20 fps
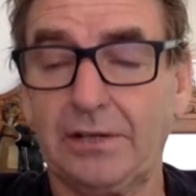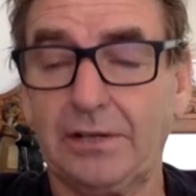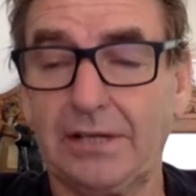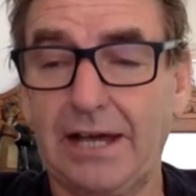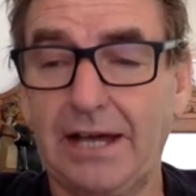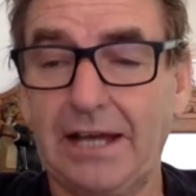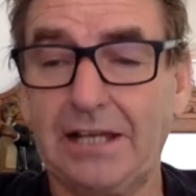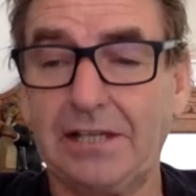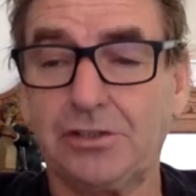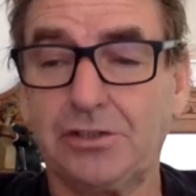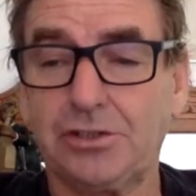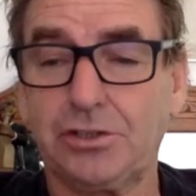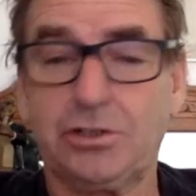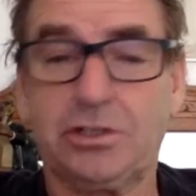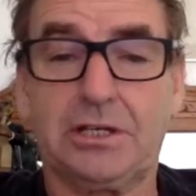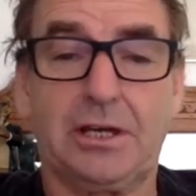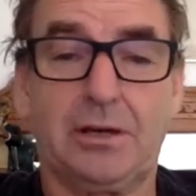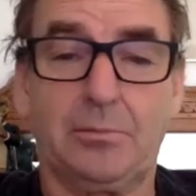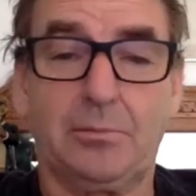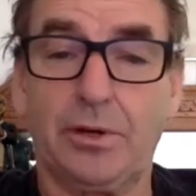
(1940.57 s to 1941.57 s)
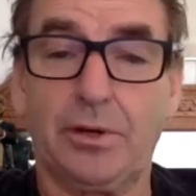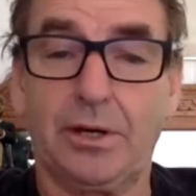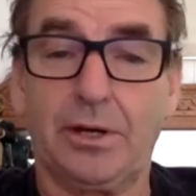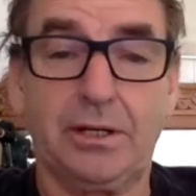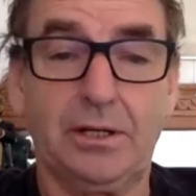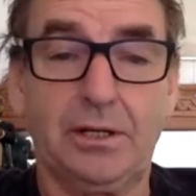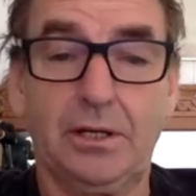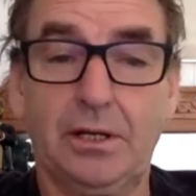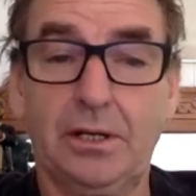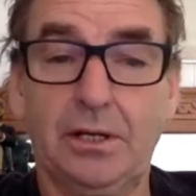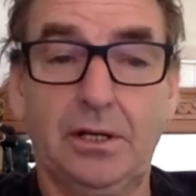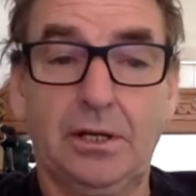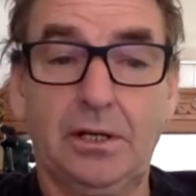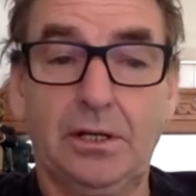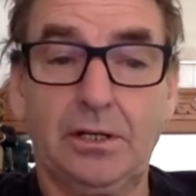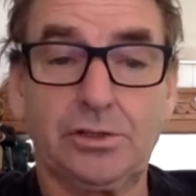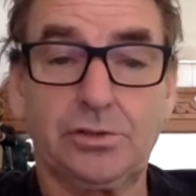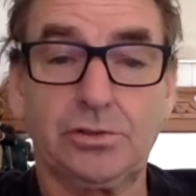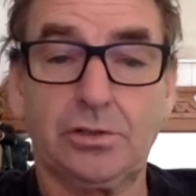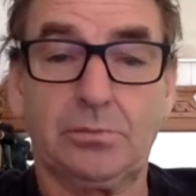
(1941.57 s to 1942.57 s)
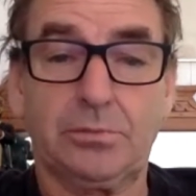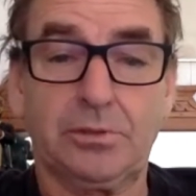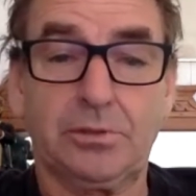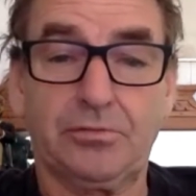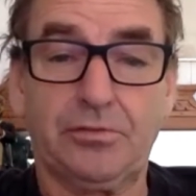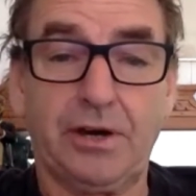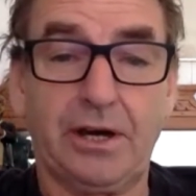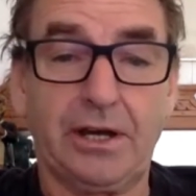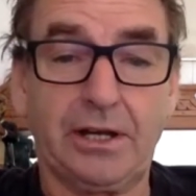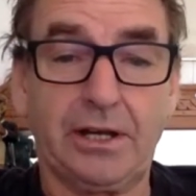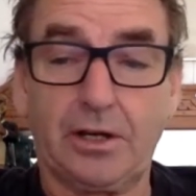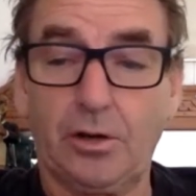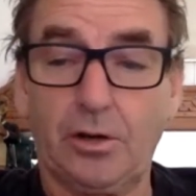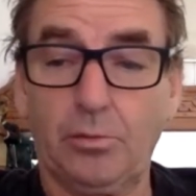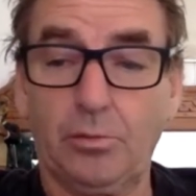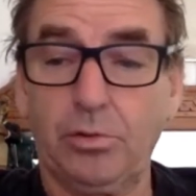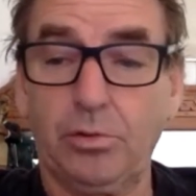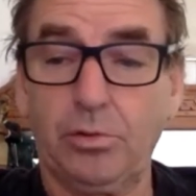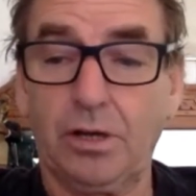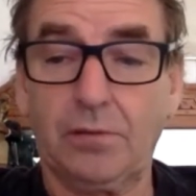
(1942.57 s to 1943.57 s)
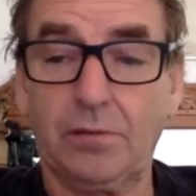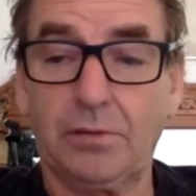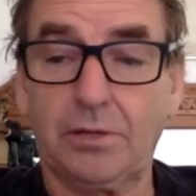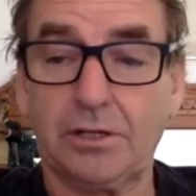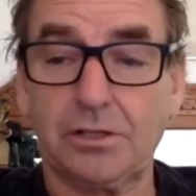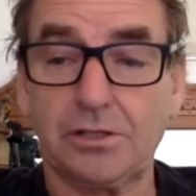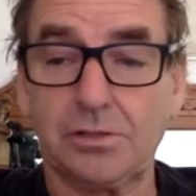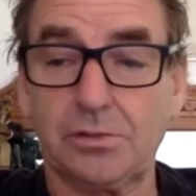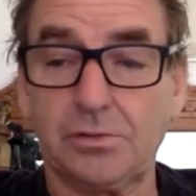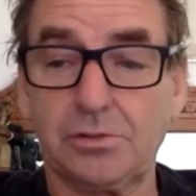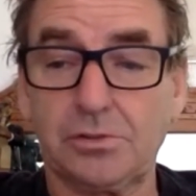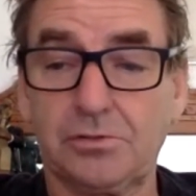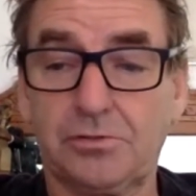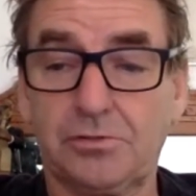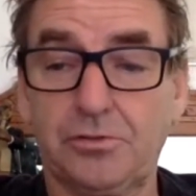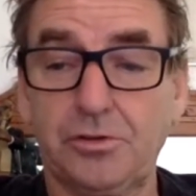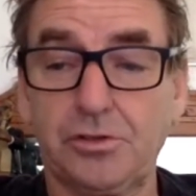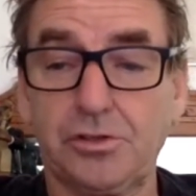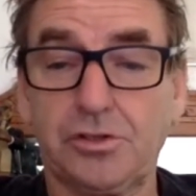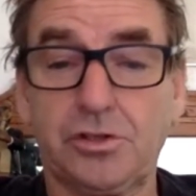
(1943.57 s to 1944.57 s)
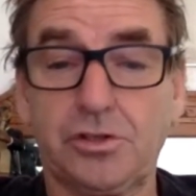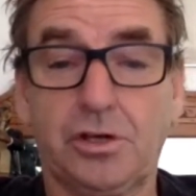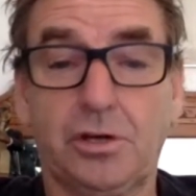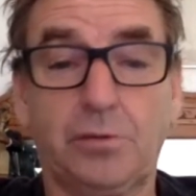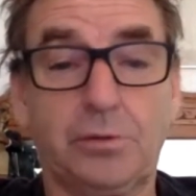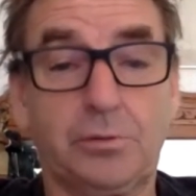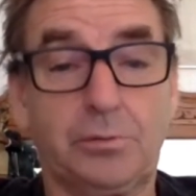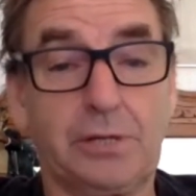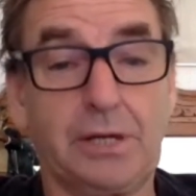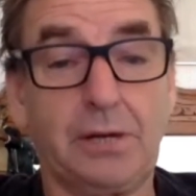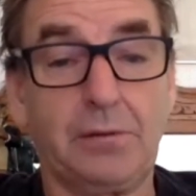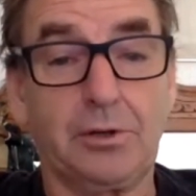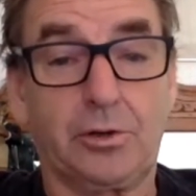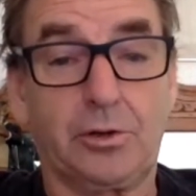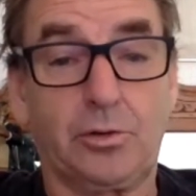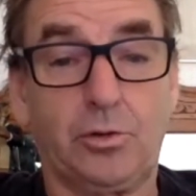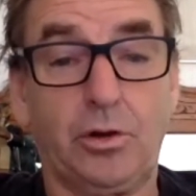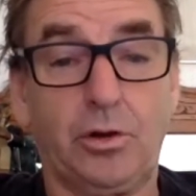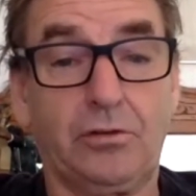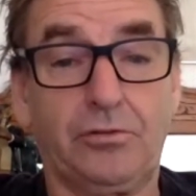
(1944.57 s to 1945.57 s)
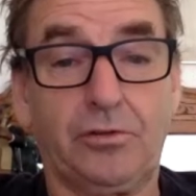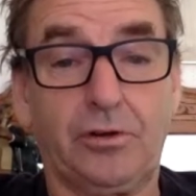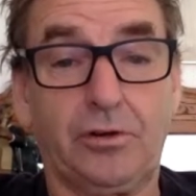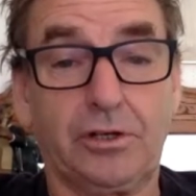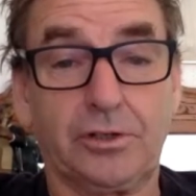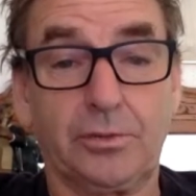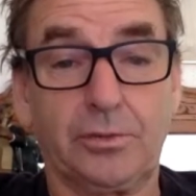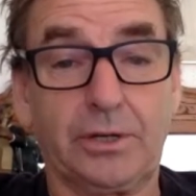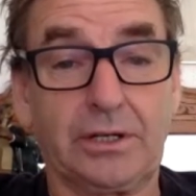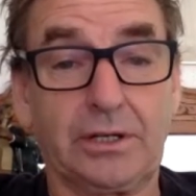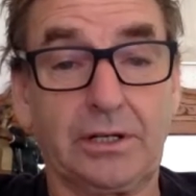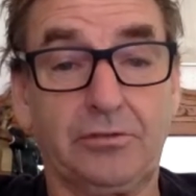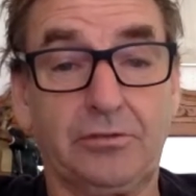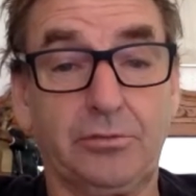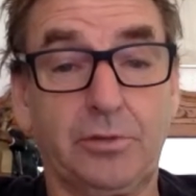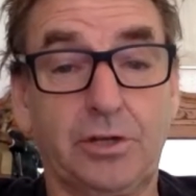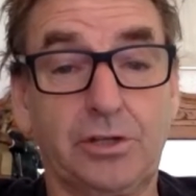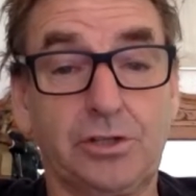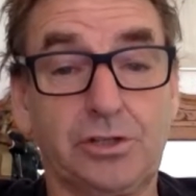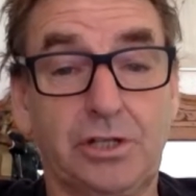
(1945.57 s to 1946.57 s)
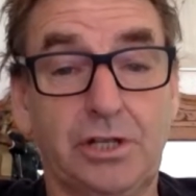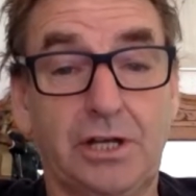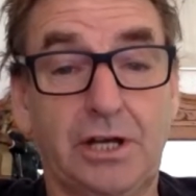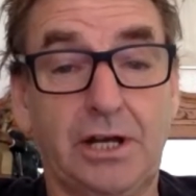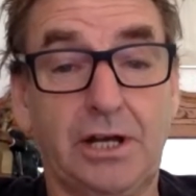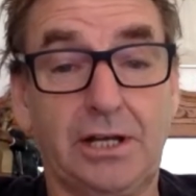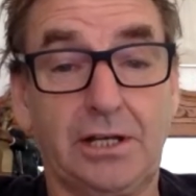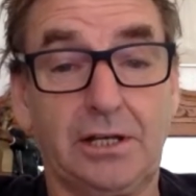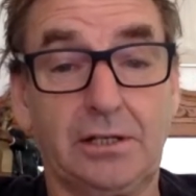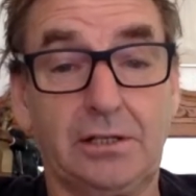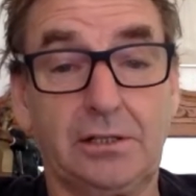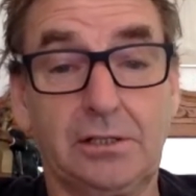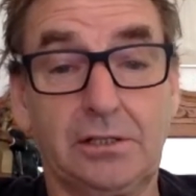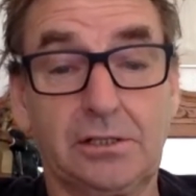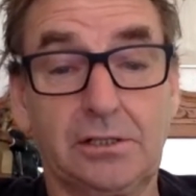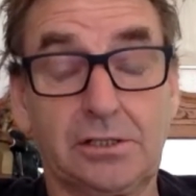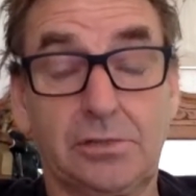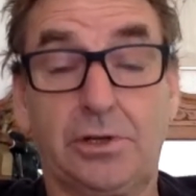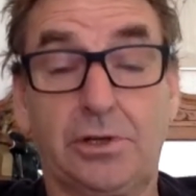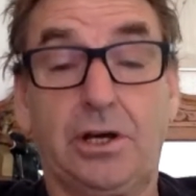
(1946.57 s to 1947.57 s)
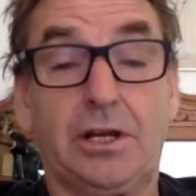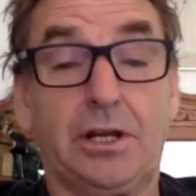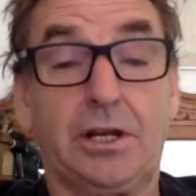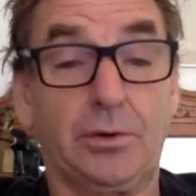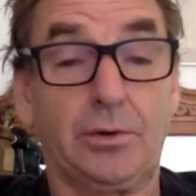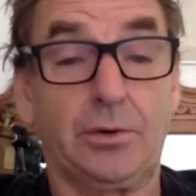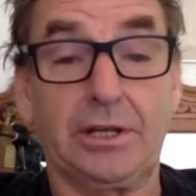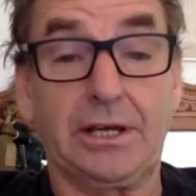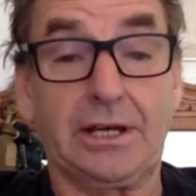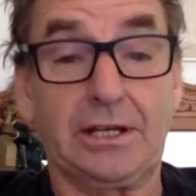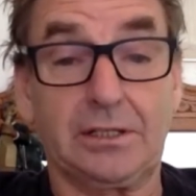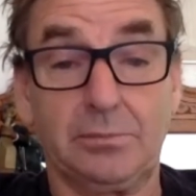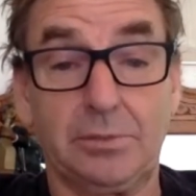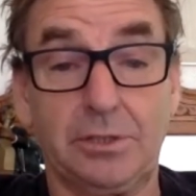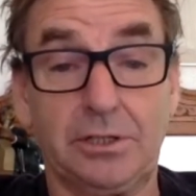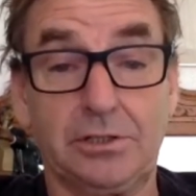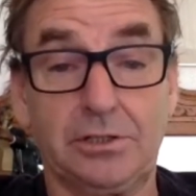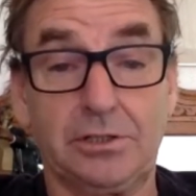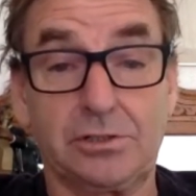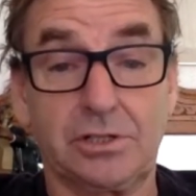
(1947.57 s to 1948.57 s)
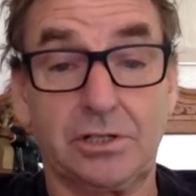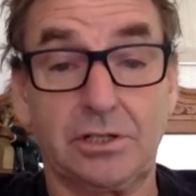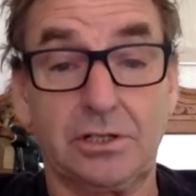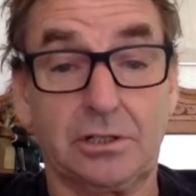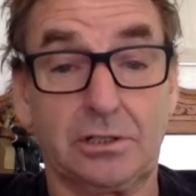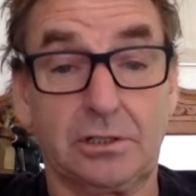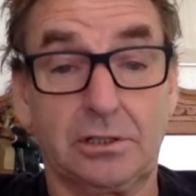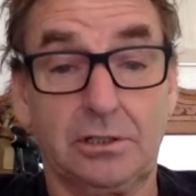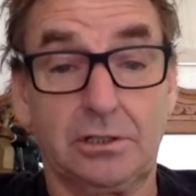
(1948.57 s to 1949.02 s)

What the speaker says: The '82 campaign should have been fait accompli because it was the first time we'd been able to qualify directly from Oceania. So we only really had to beat New Zealand.